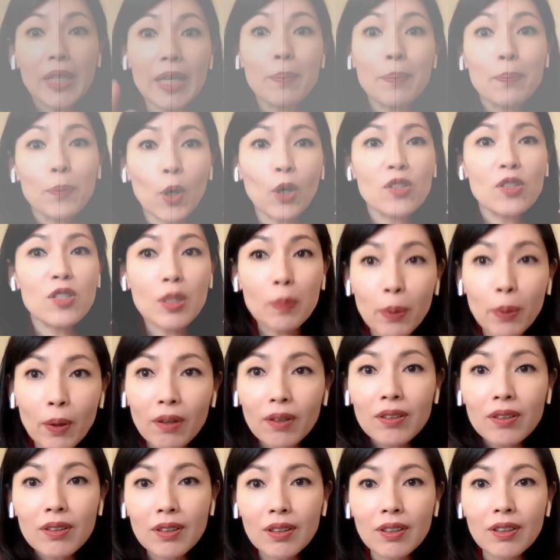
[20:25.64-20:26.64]

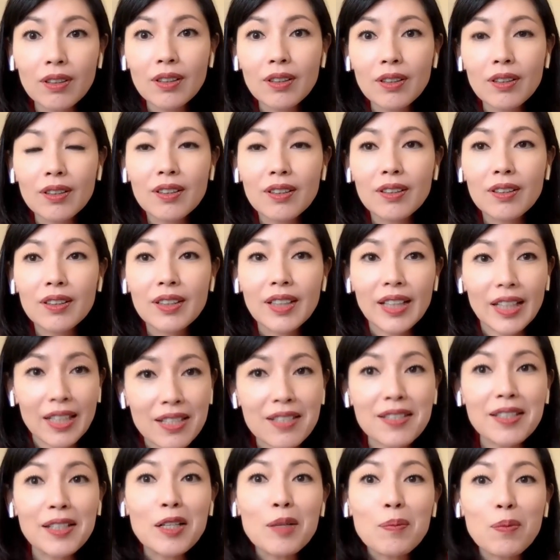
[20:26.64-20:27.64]
impossible in
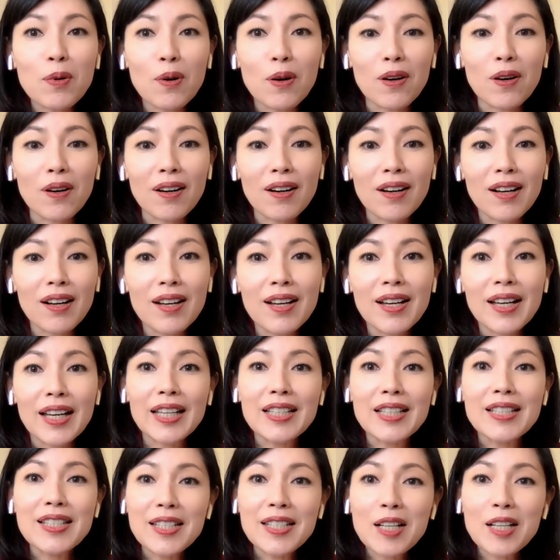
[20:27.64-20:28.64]
Singapore.
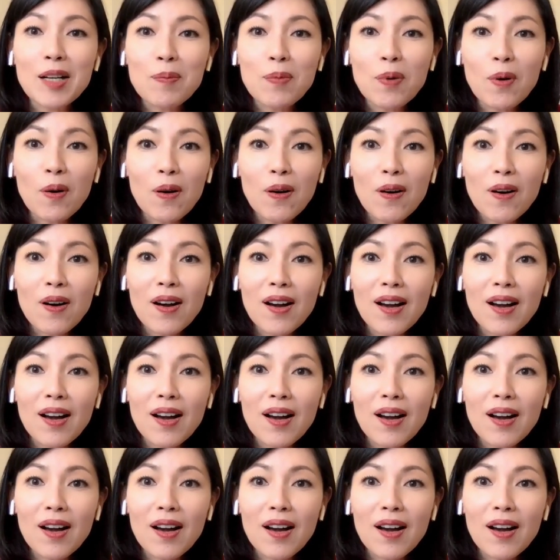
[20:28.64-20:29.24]
In Singapore,